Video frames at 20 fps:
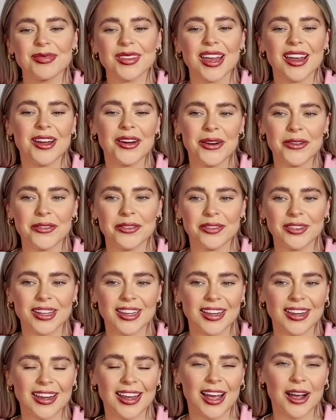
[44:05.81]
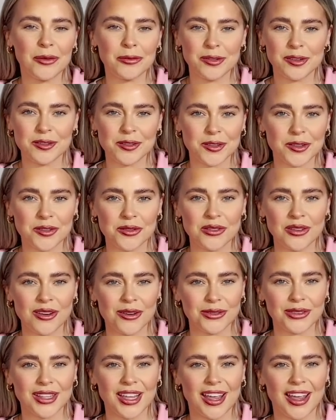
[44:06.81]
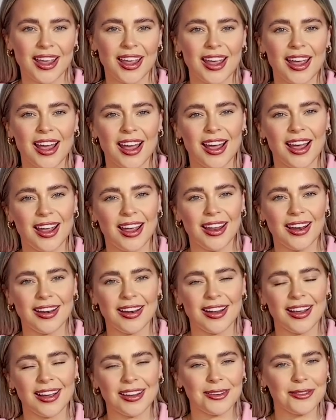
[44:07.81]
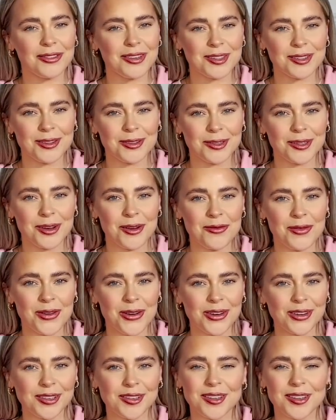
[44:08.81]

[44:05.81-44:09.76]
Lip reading: hopefully it helps you someone out there, and I love you all so much.